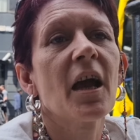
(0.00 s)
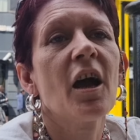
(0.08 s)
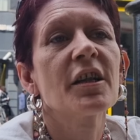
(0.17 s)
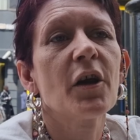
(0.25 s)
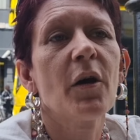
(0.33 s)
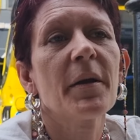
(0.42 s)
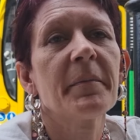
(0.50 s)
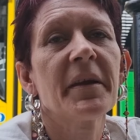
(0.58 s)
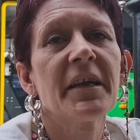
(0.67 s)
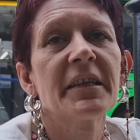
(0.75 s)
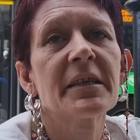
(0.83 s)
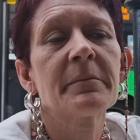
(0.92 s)
although I'm
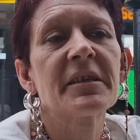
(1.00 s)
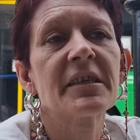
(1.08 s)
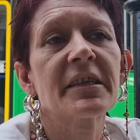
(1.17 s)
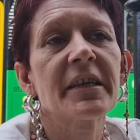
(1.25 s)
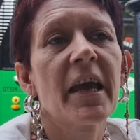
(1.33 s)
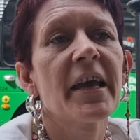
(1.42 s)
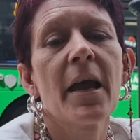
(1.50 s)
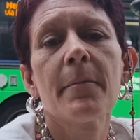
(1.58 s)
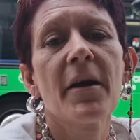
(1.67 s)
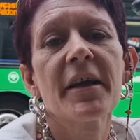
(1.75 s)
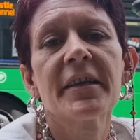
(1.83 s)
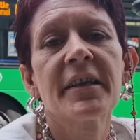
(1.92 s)
meeting them today, I
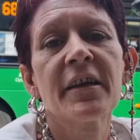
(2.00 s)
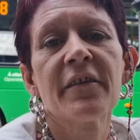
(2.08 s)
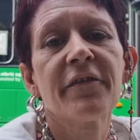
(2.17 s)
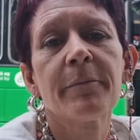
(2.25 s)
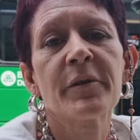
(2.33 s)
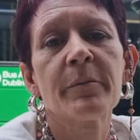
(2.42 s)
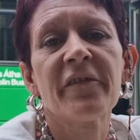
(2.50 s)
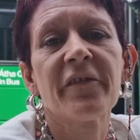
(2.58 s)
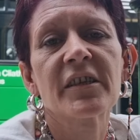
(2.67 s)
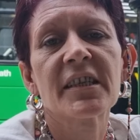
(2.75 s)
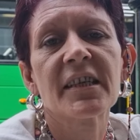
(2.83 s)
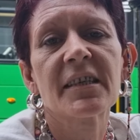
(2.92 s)
mightn't hear from them
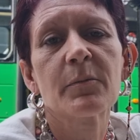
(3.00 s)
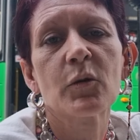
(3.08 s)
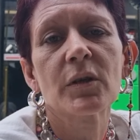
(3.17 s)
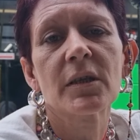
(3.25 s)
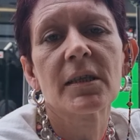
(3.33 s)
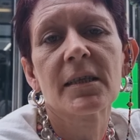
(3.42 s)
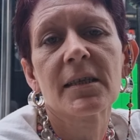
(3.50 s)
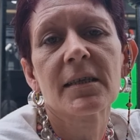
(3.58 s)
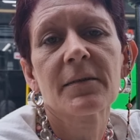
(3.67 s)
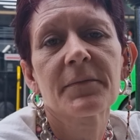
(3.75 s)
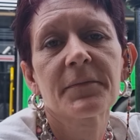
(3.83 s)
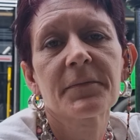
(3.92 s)
for six months.